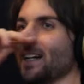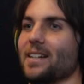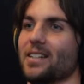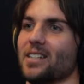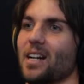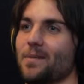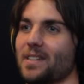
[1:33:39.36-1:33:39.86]
kind
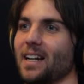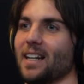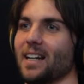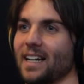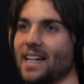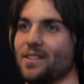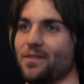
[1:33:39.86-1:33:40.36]
of just comes
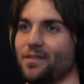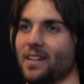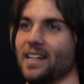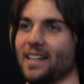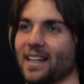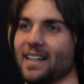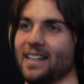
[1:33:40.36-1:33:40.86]
out. Like, it's
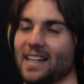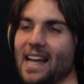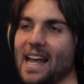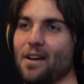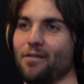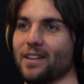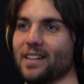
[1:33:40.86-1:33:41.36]
funny that
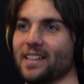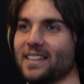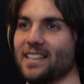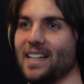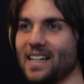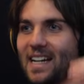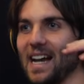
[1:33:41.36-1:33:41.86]
the
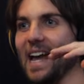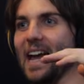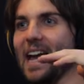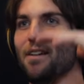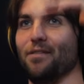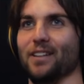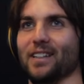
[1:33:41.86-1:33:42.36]

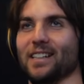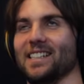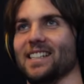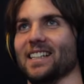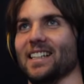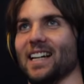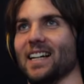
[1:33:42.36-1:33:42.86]
effort
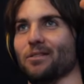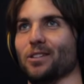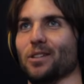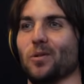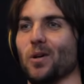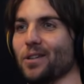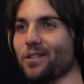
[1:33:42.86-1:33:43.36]
to like
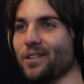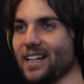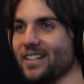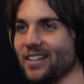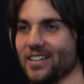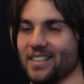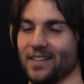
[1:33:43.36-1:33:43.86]
reward
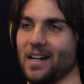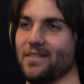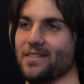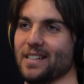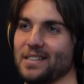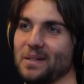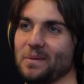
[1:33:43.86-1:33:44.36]
ratio
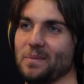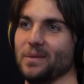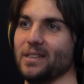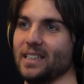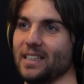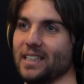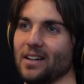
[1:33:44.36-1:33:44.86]
sometimes is
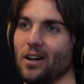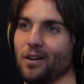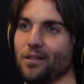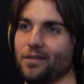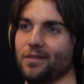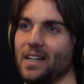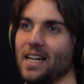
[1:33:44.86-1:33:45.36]
completely
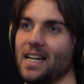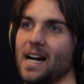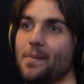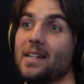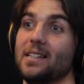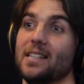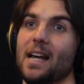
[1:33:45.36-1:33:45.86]
off.
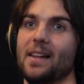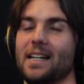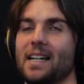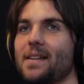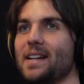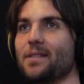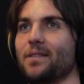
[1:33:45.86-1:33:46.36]
I mean,
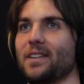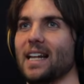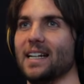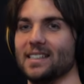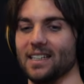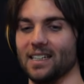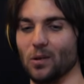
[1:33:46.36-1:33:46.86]
and even
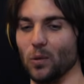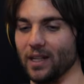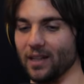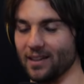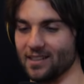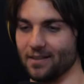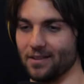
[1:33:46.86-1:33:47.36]
that's like a
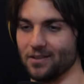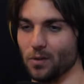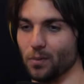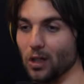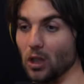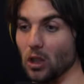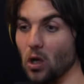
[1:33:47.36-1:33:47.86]
weird thing. Sometimes
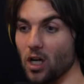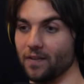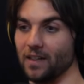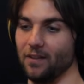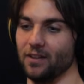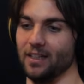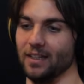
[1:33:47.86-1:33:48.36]
you put a lot
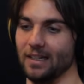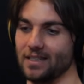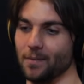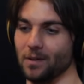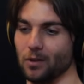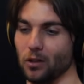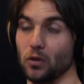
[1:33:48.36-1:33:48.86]
of effort into
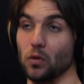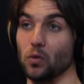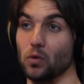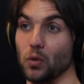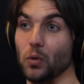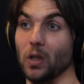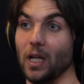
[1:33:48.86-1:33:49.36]
something because you
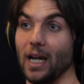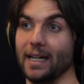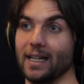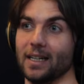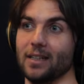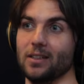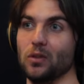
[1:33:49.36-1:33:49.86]
do
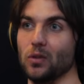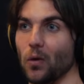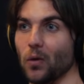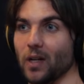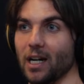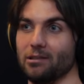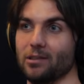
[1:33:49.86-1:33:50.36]
like it and you
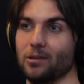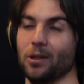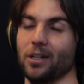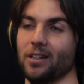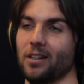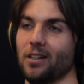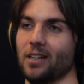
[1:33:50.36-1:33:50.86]
don't get
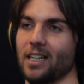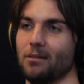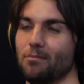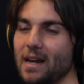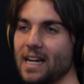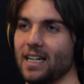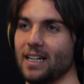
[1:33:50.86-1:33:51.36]
rewarded, and you're
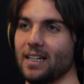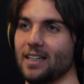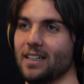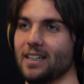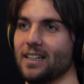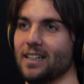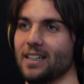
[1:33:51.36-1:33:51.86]
like, man,